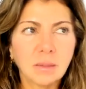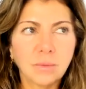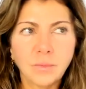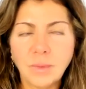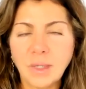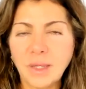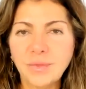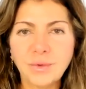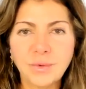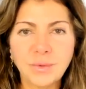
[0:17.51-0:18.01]

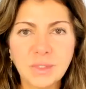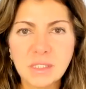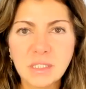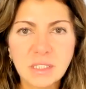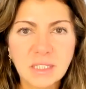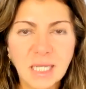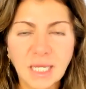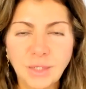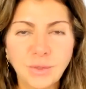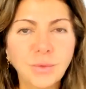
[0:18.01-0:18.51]
Whether it's,
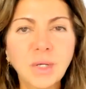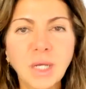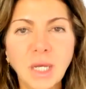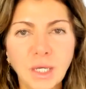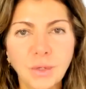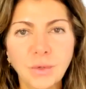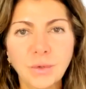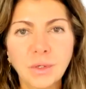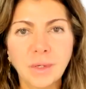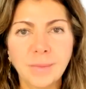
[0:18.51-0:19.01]
can you
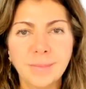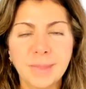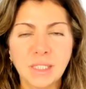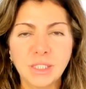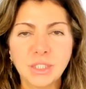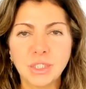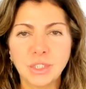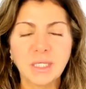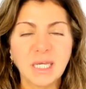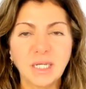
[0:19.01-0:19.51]
cut your
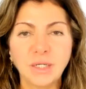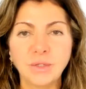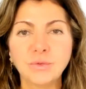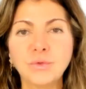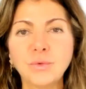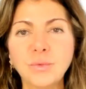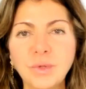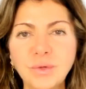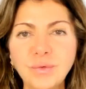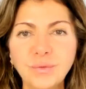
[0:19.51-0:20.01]
commission? Can you
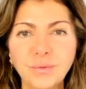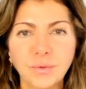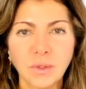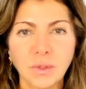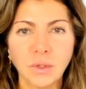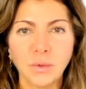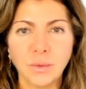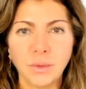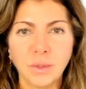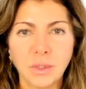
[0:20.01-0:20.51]
do it for a
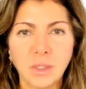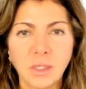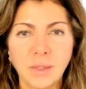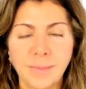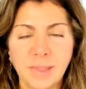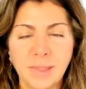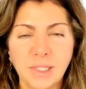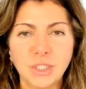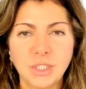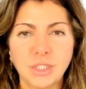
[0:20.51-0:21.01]
lower
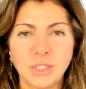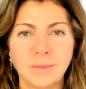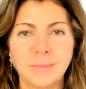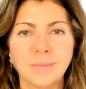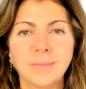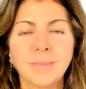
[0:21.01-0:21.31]
commission?